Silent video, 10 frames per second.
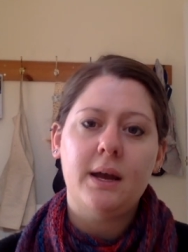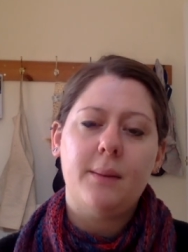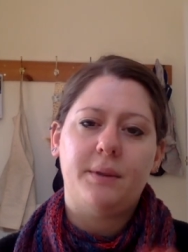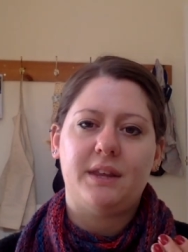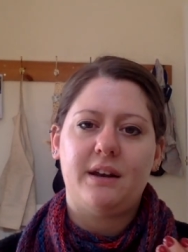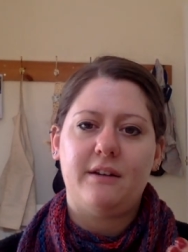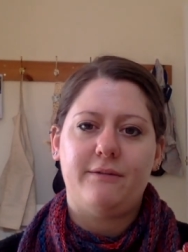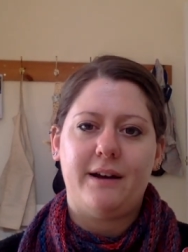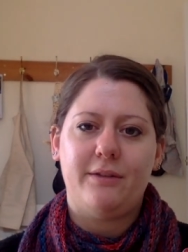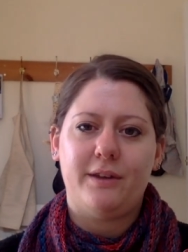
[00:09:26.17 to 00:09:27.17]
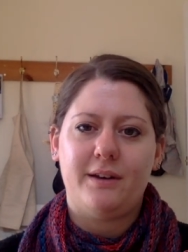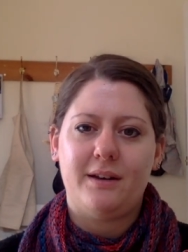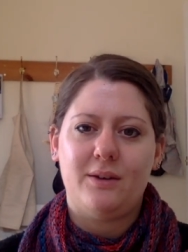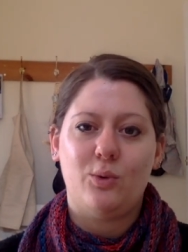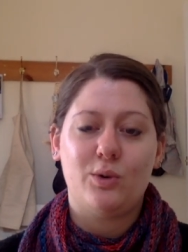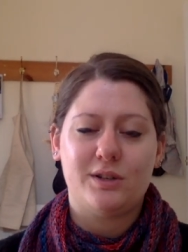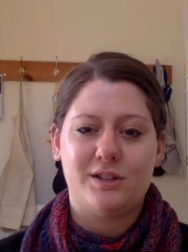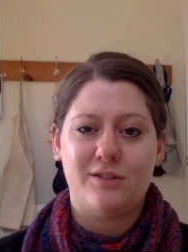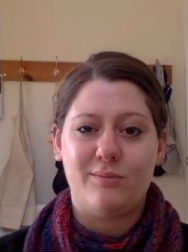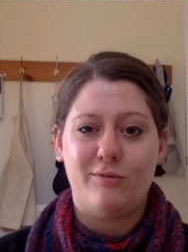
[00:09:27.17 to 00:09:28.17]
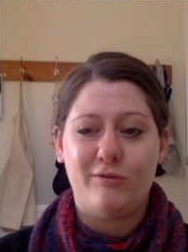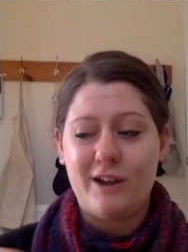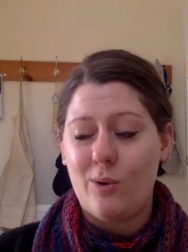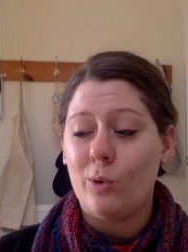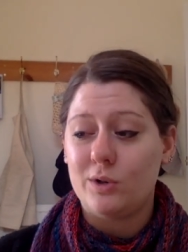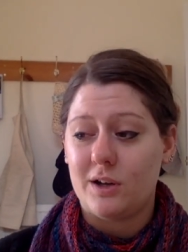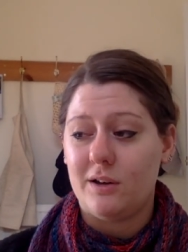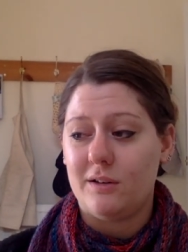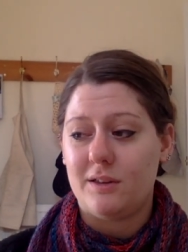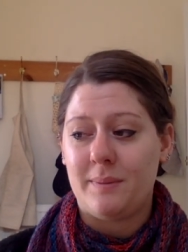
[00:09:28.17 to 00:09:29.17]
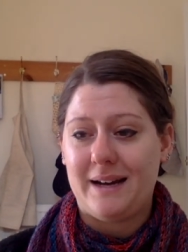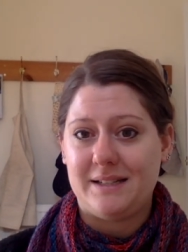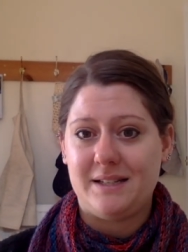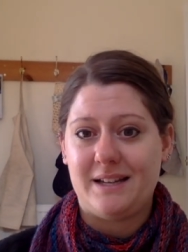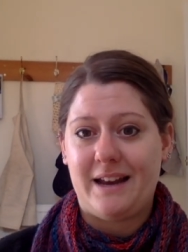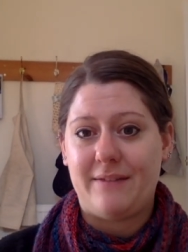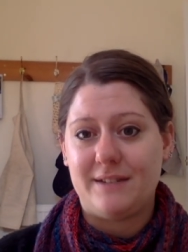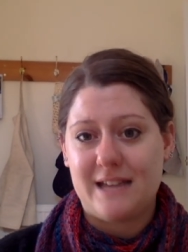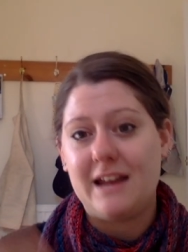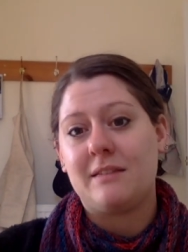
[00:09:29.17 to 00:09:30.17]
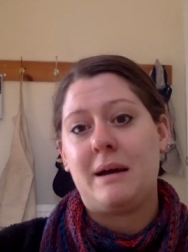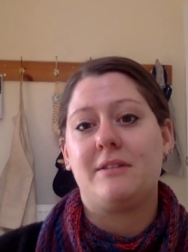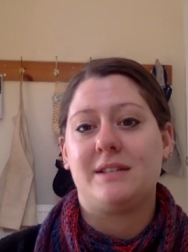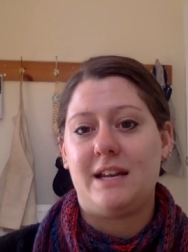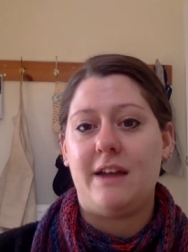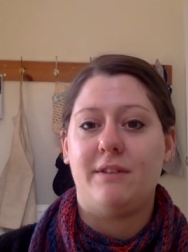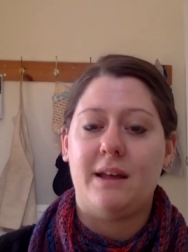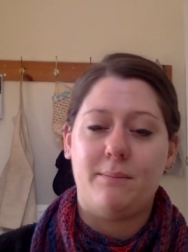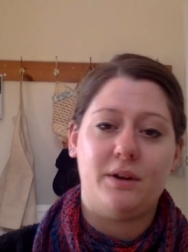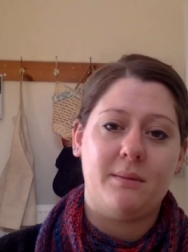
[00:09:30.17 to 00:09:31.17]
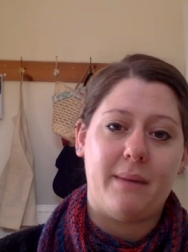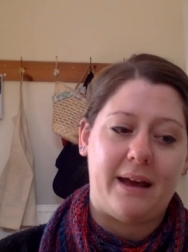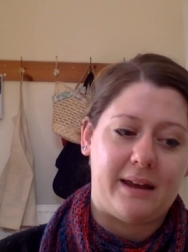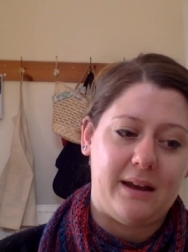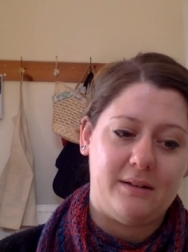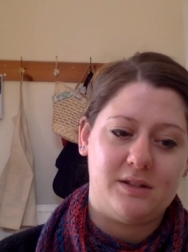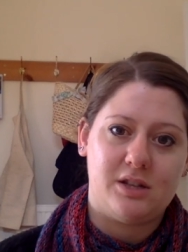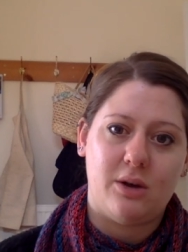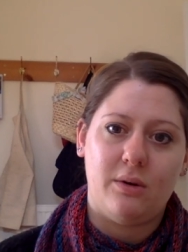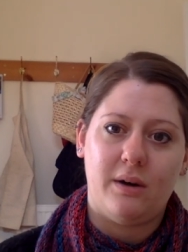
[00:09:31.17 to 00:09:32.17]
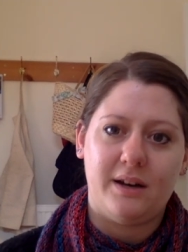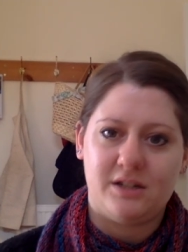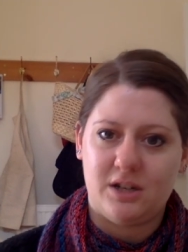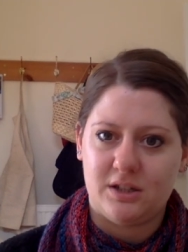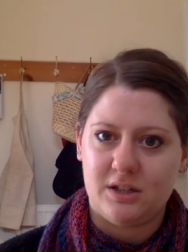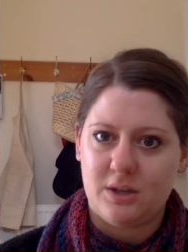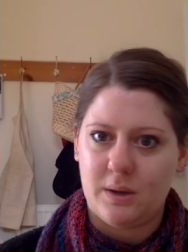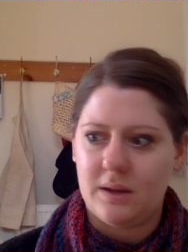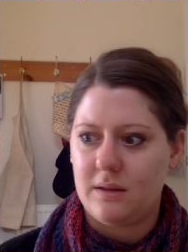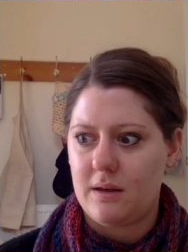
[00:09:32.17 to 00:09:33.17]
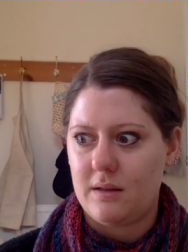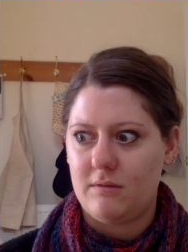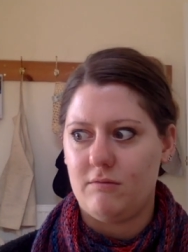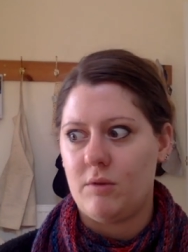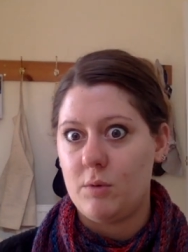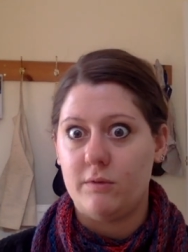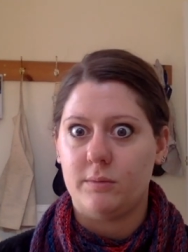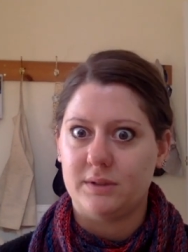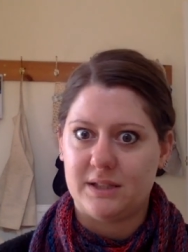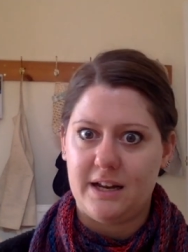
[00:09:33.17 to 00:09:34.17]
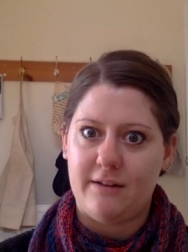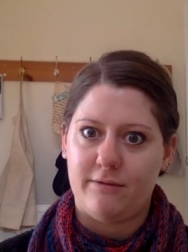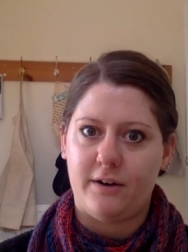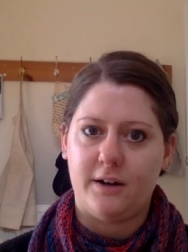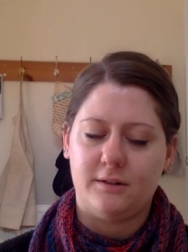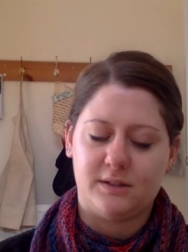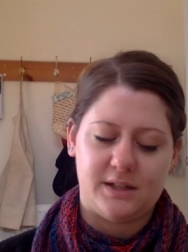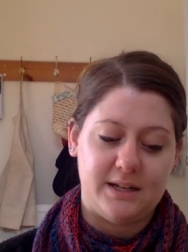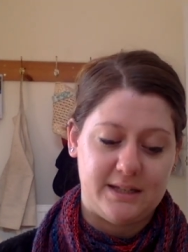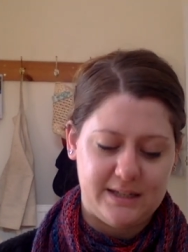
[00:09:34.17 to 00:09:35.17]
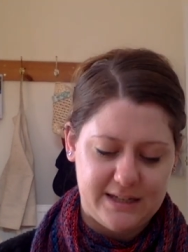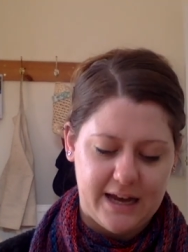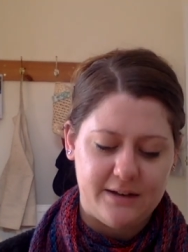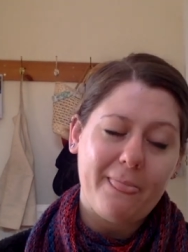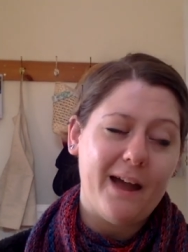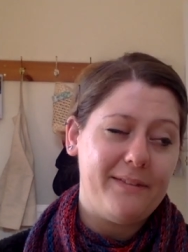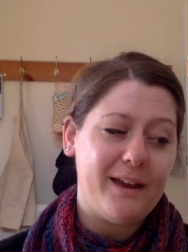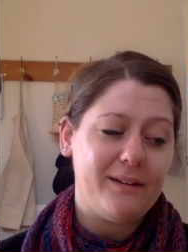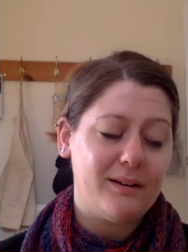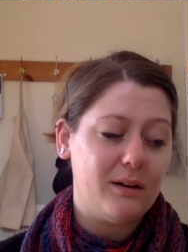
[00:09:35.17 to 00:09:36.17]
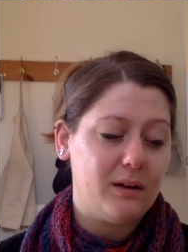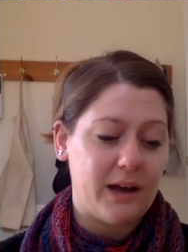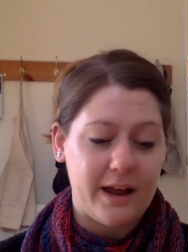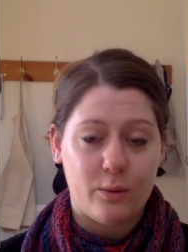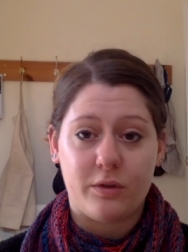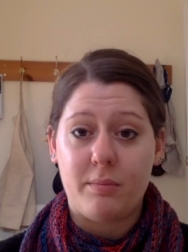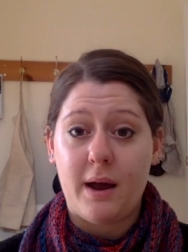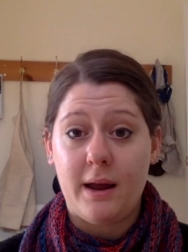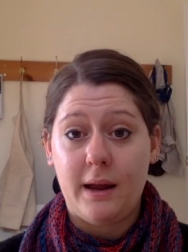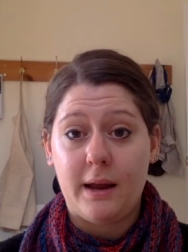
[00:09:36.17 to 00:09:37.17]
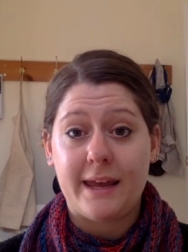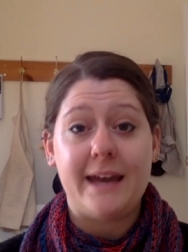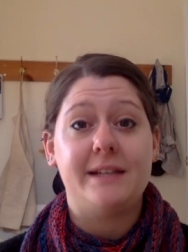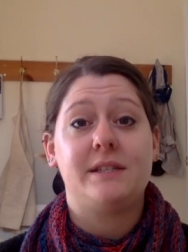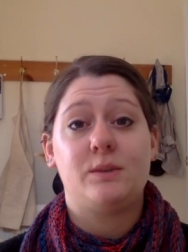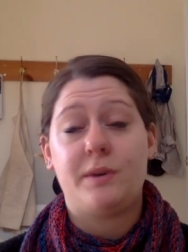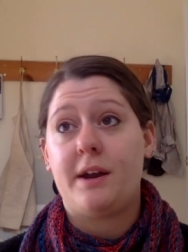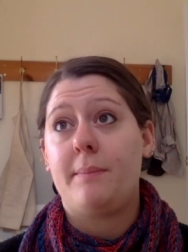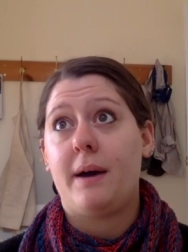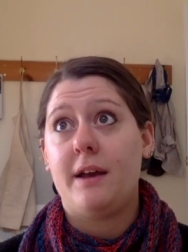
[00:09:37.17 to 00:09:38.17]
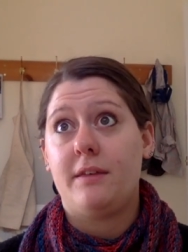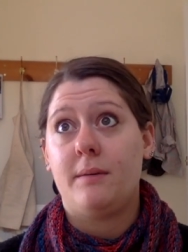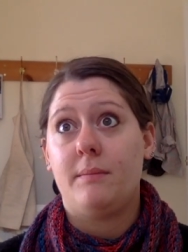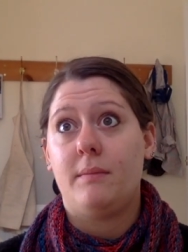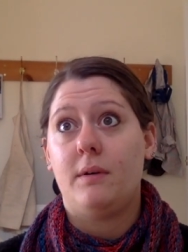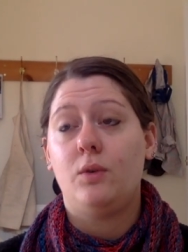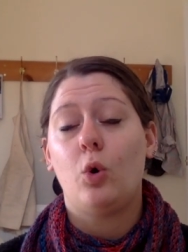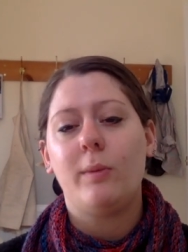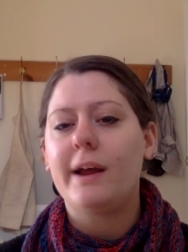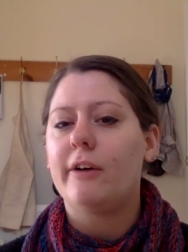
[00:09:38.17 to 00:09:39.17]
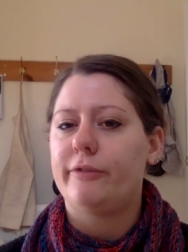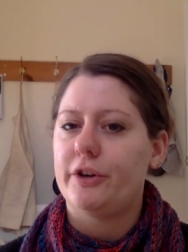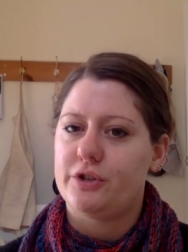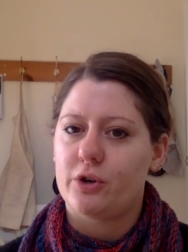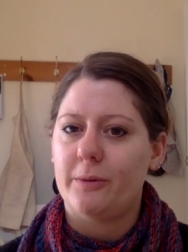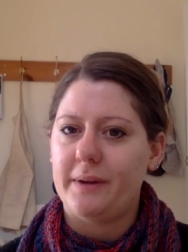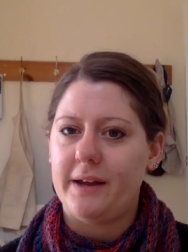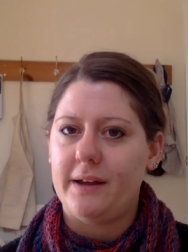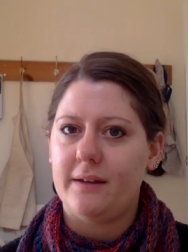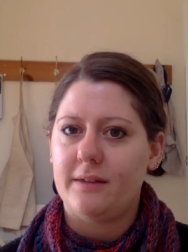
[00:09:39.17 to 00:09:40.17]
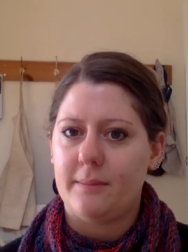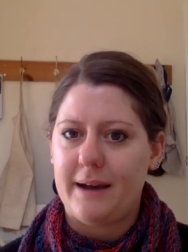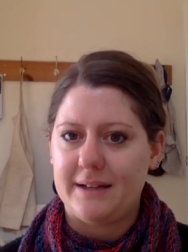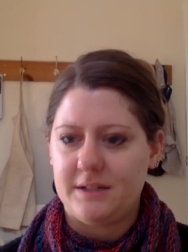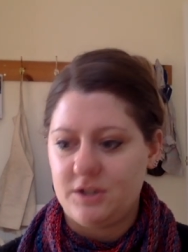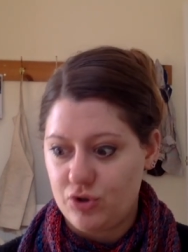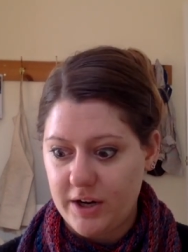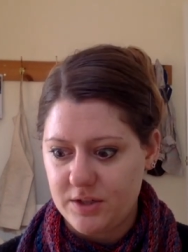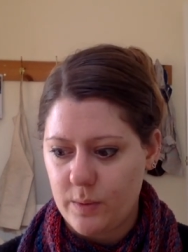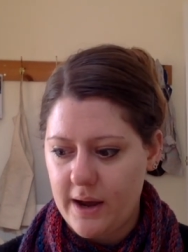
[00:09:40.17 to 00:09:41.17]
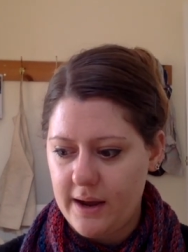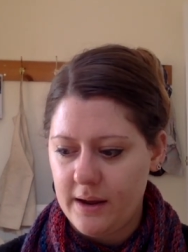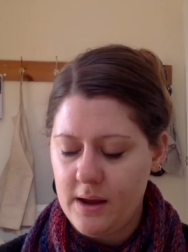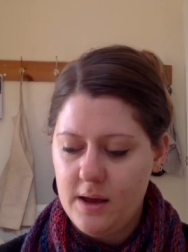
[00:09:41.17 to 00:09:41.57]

But then I found that in order to reorder the patterns, I'd have to take them out the sleeve and then put them back in. So I started doing the removable sleeve files instead. And then like with my kits, when I buy them, normally I'll photocopy the pattern straight away